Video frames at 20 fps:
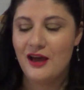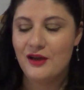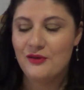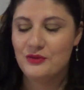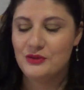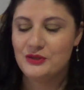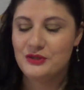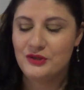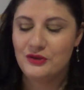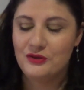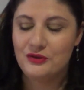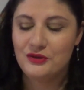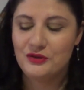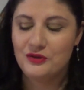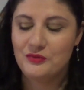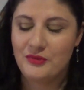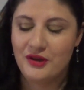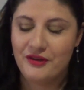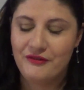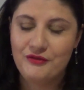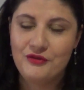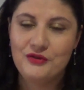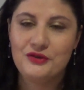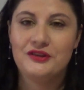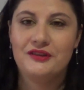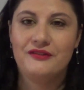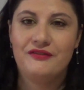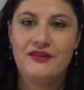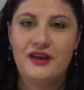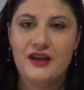I will show you my
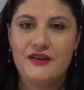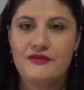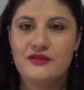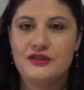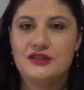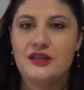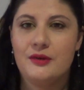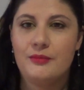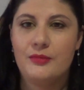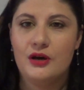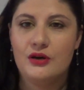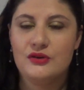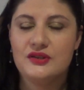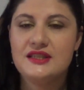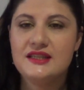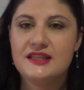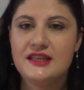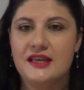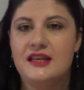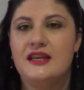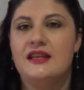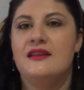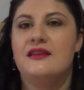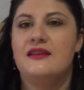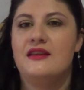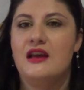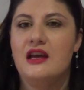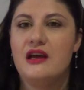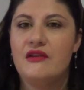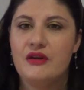14 favorites about
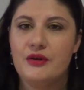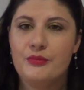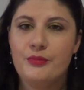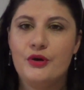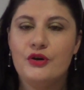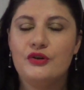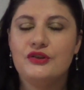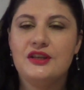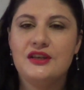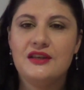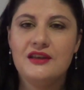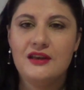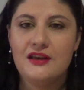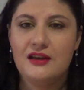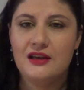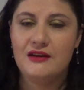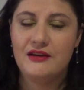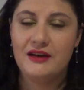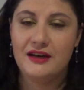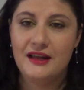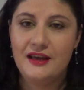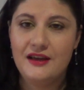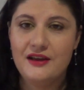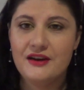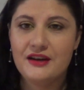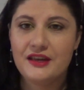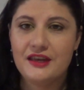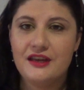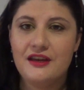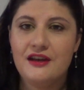skincare and body care and
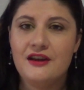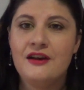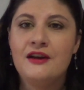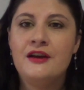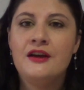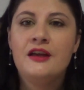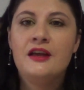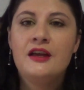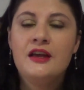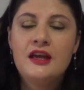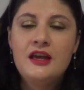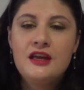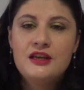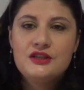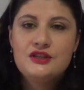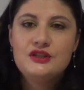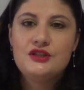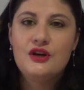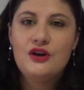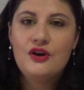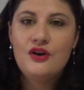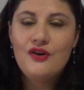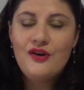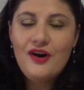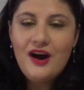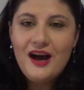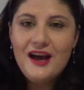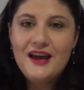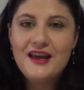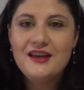hair care.
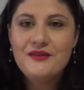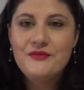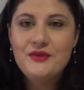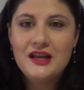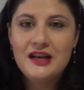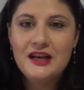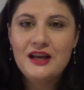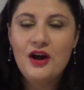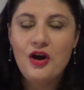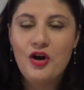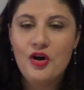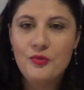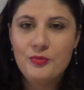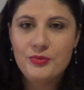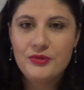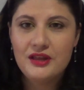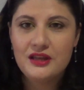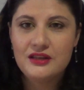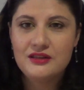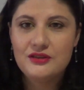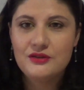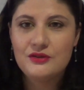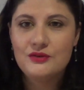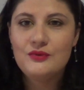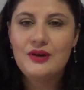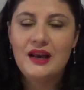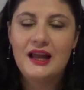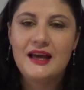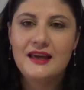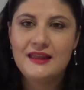So I really hope that
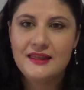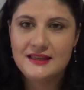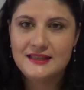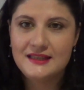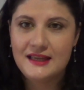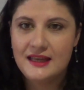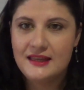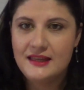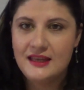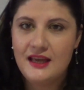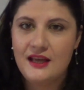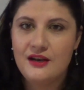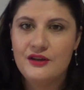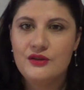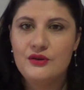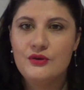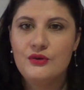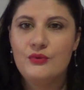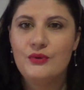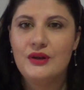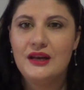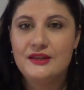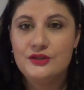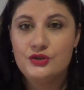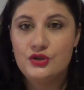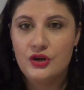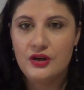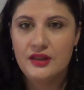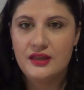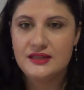you like this idea and you will
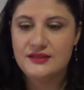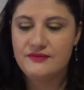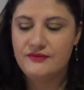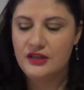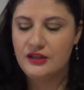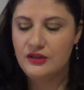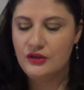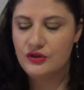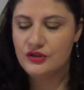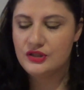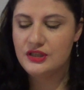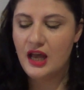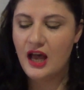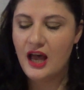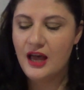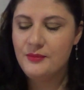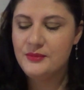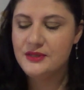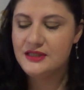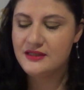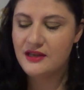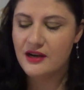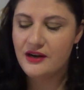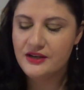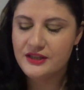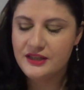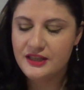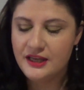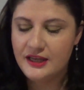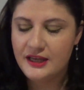enjoy these videos. I'm
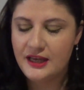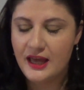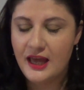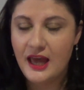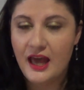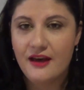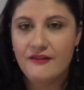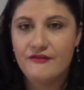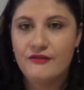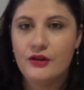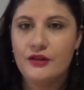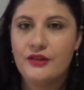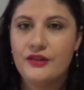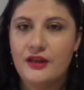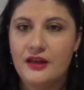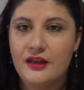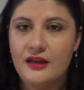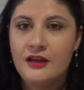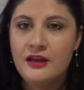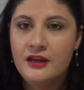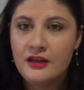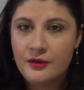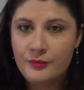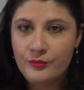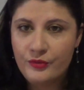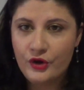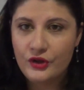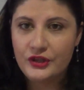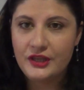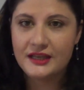starting, I have all the
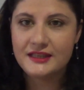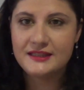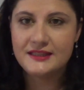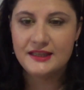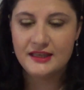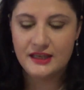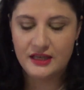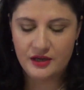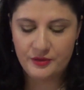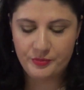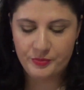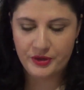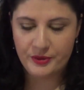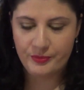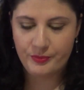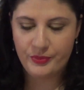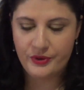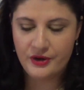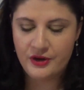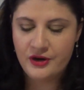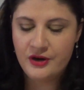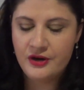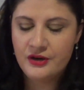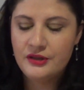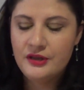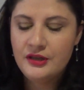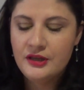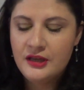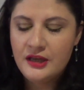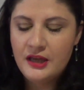products here
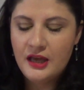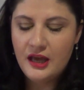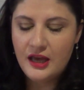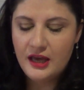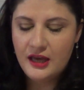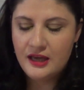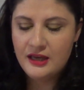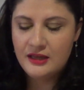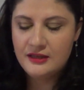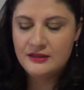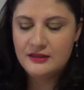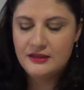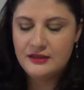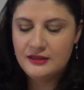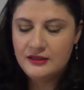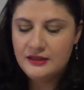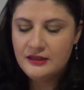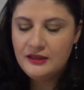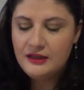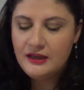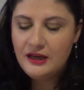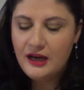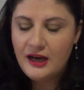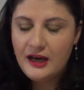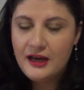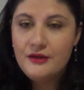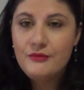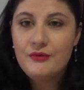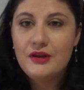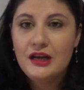prepared, and
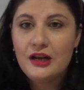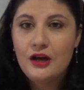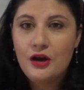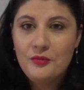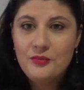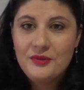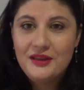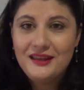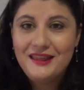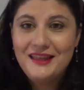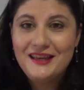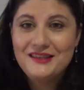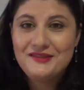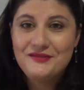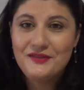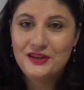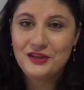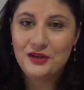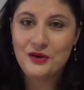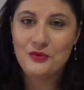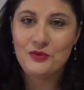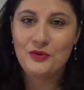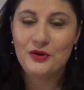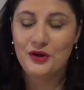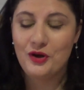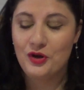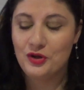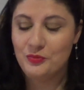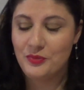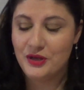I really hope that this video
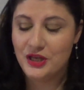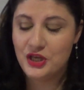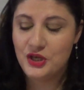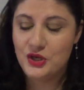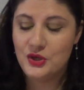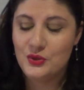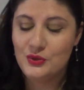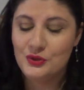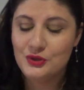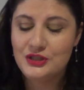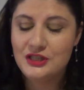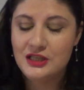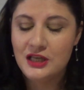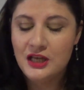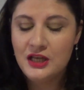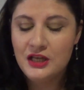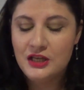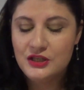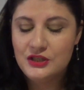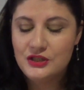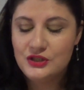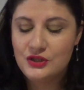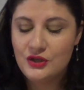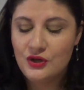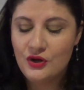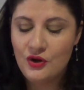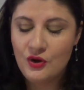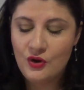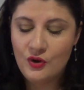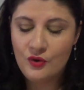will not be huge.
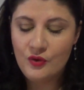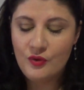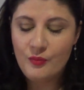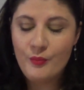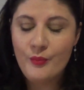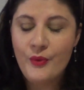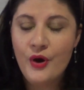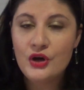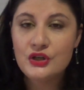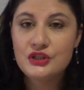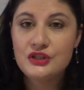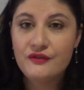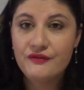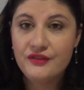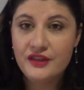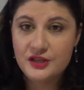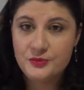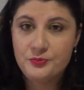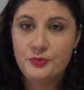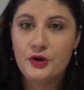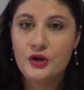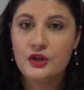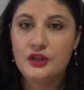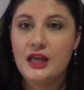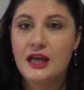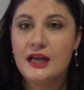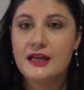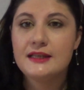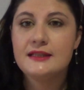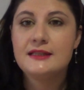So most of these
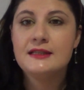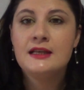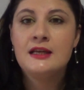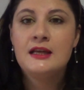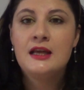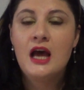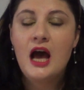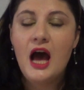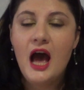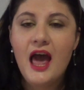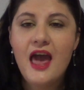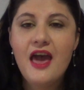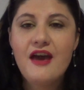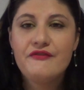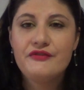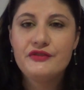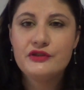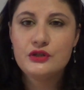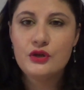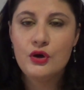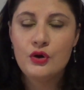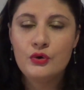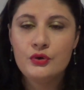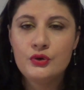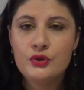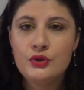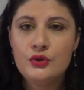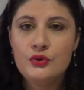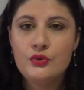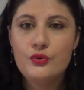products I have
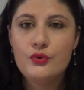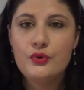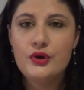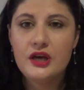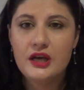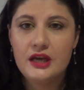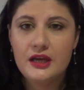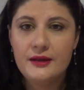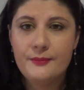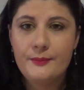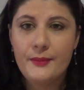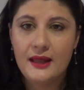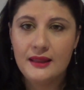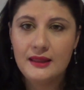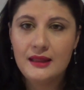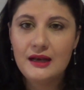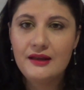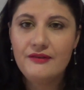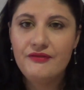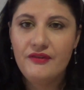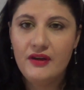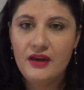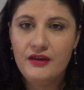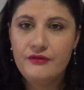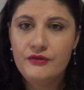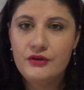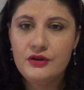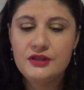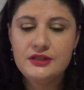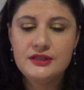shown you in monthly
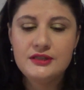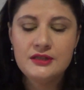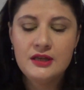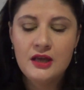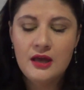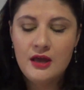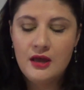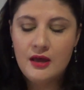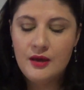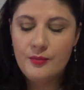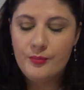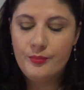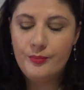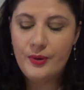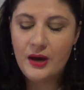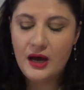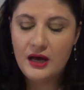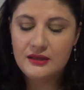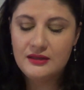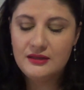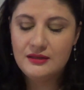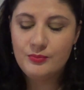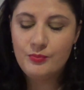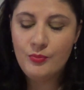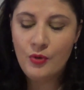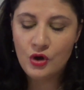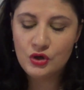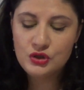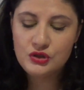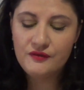favorites, but
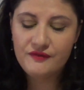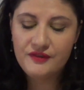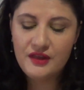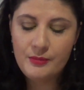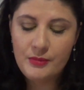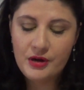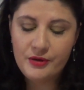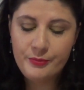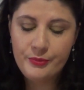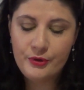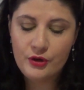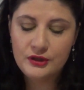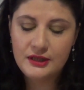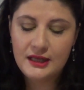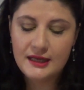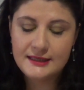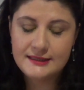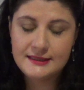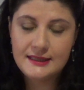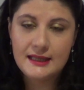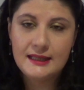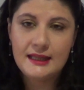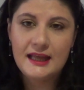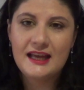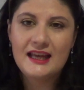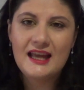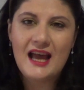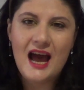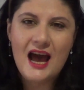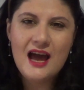most of them are products that
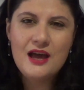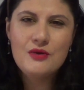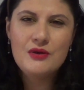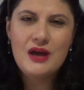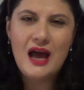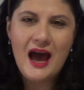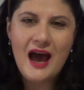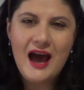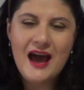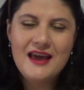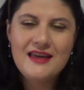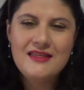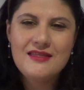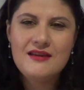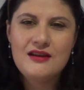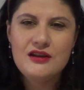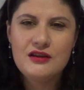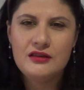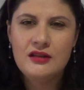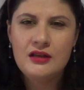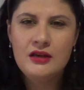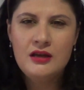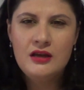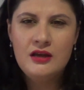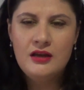I either